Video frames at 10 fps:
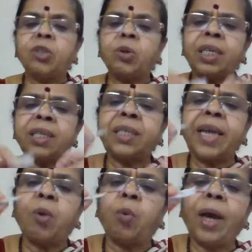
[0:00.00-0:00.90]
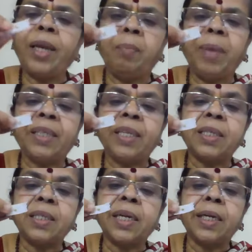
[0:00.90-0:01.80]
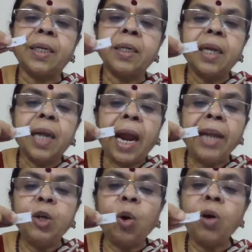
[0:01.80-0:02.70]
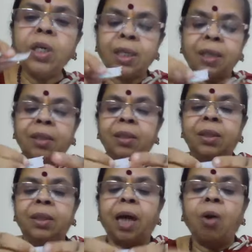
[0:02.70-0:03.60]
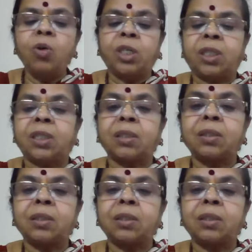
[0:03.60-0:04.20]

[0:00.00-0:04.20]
So just take one methi seed and don't doubt